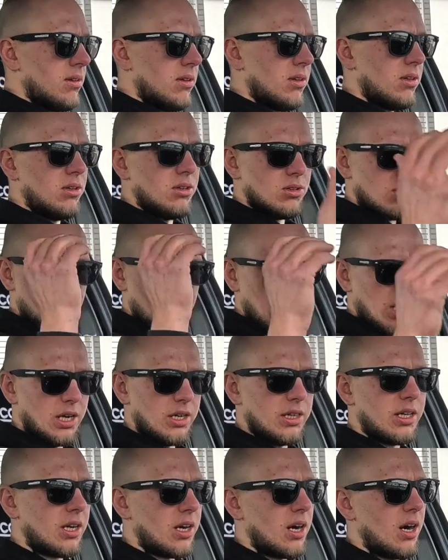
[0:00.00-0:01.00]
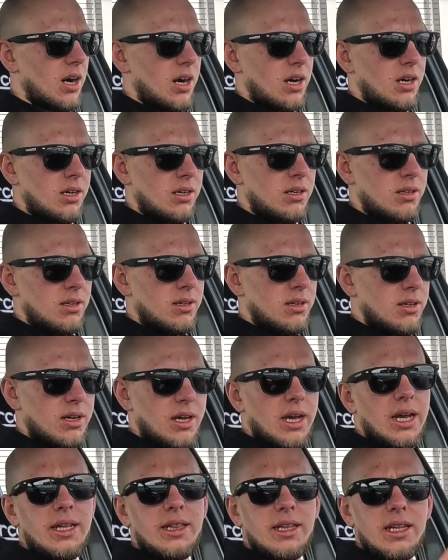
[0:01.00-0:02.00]
you start the car,
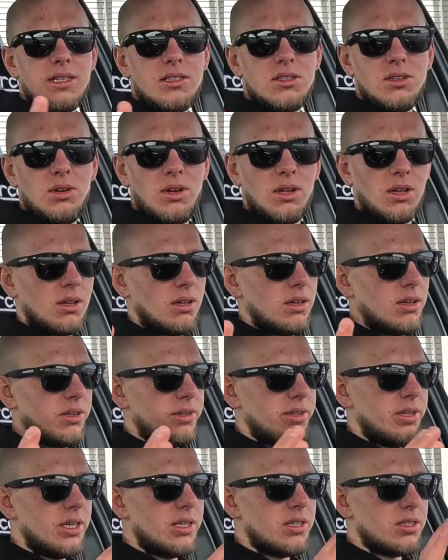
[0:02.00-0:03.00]
and that's all. There